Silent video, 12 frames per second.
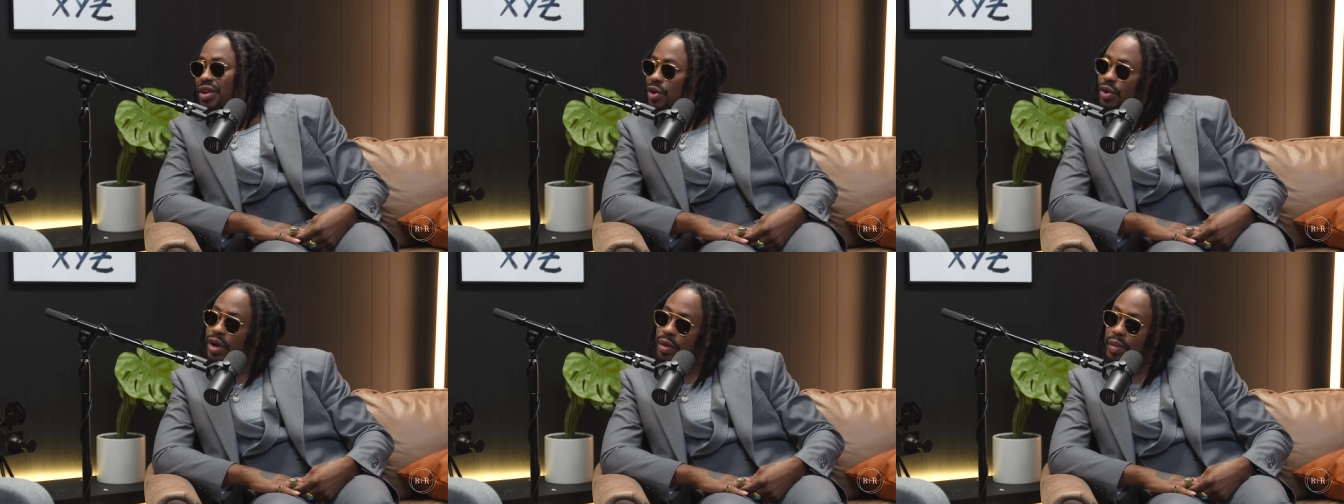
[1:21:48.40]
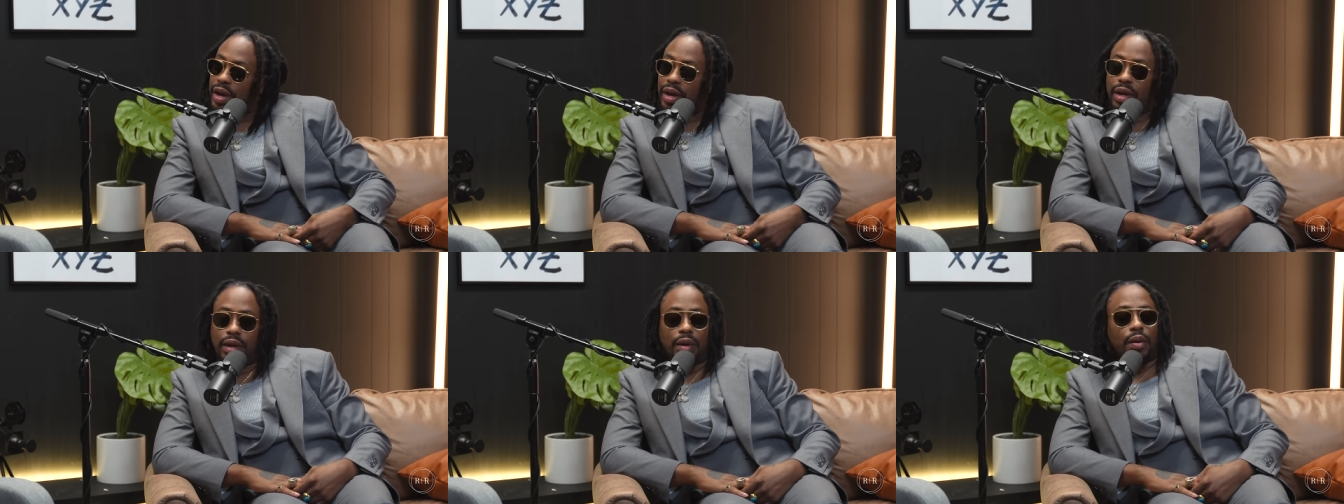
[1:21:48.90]
You know what I
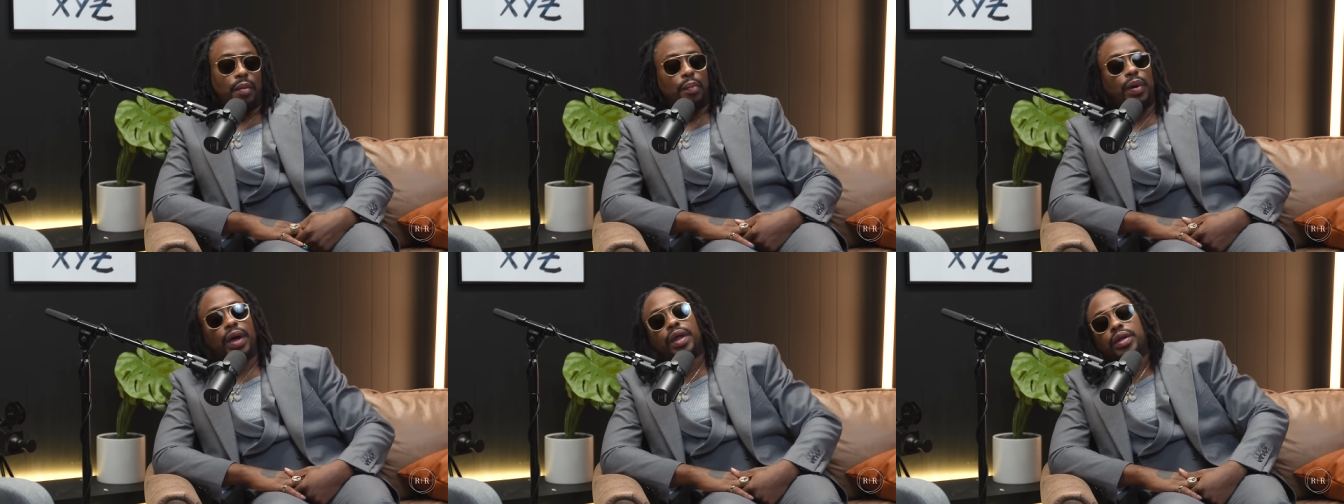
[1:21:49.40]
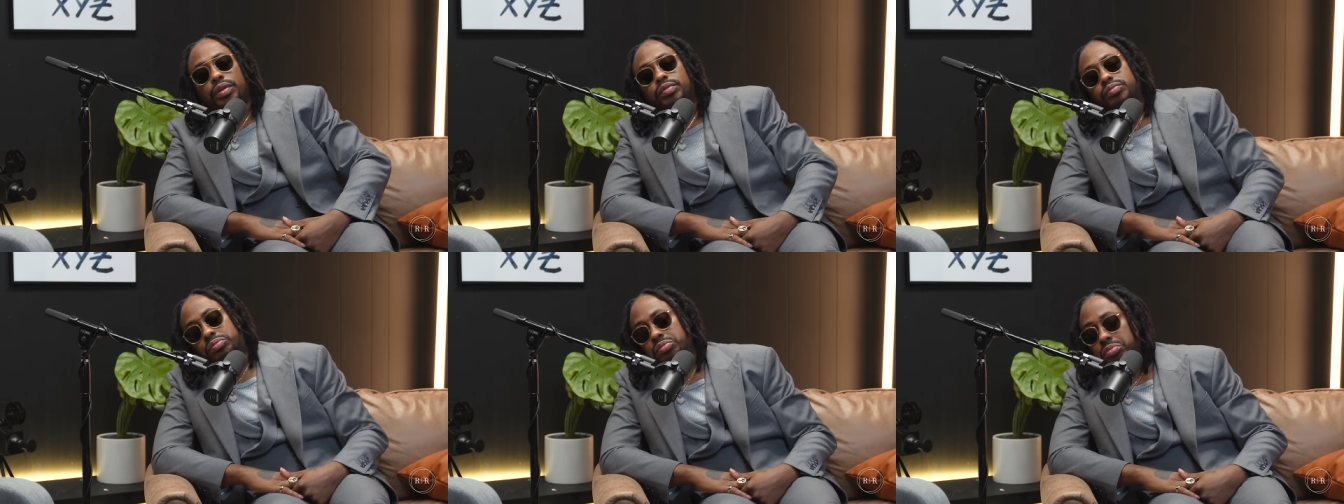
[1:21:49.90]
mean? But,
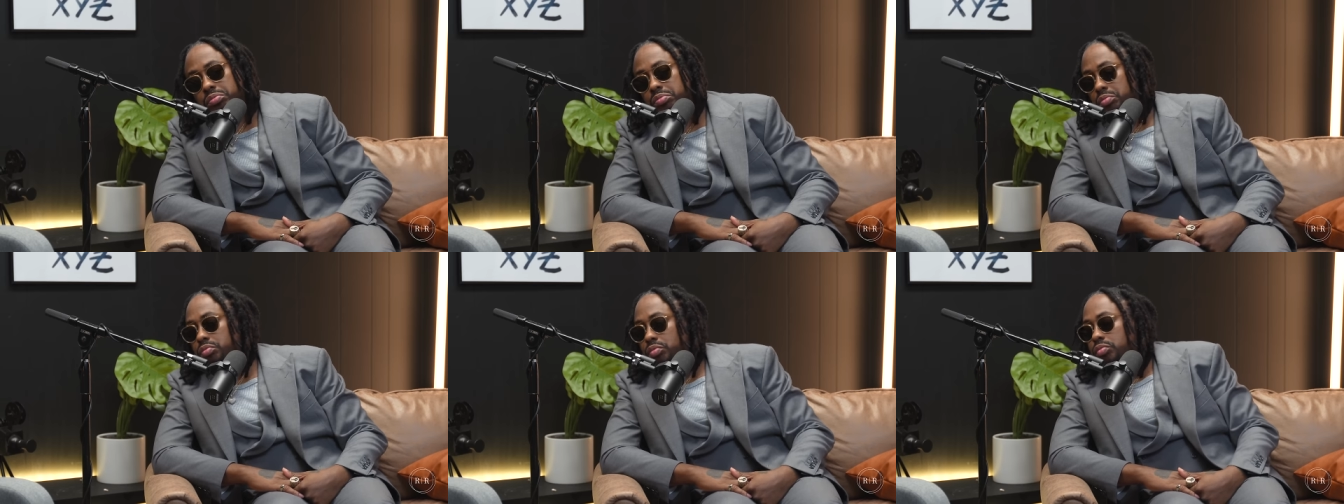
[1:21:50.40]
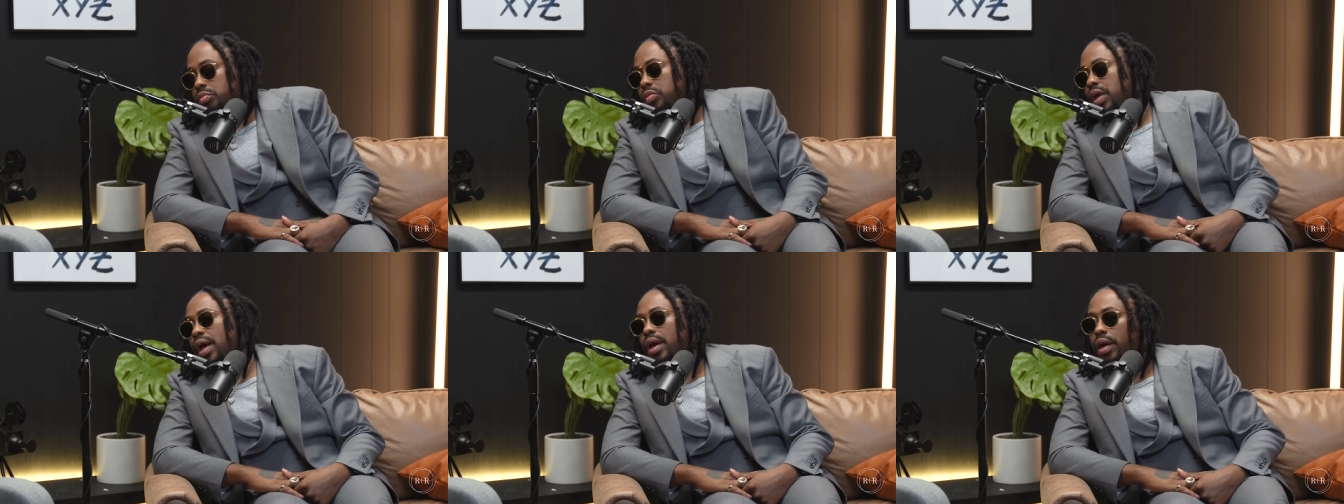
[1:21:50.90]

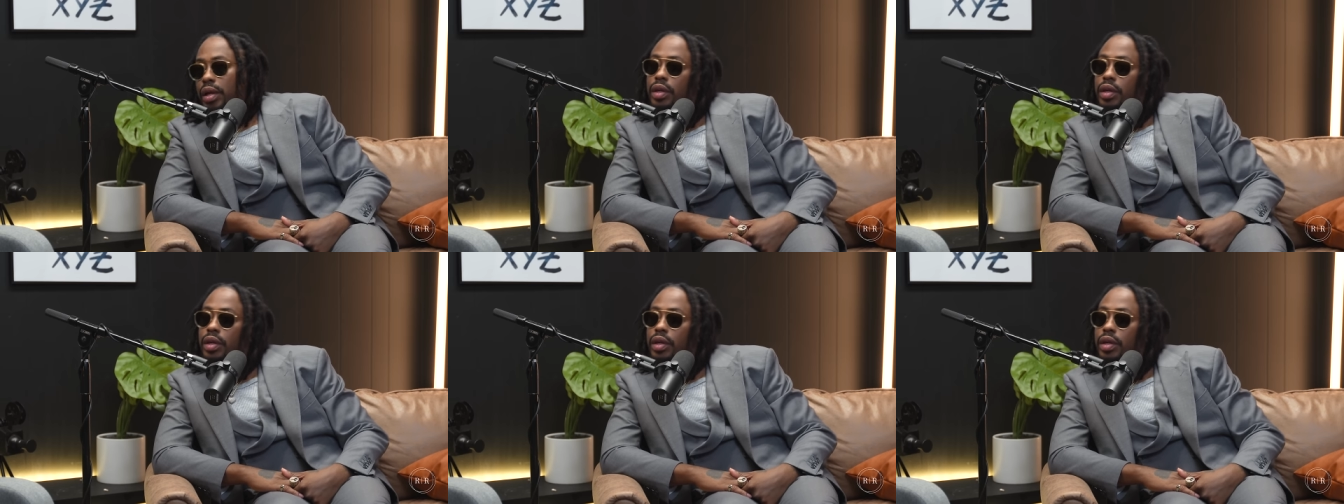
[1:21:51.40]
yeah.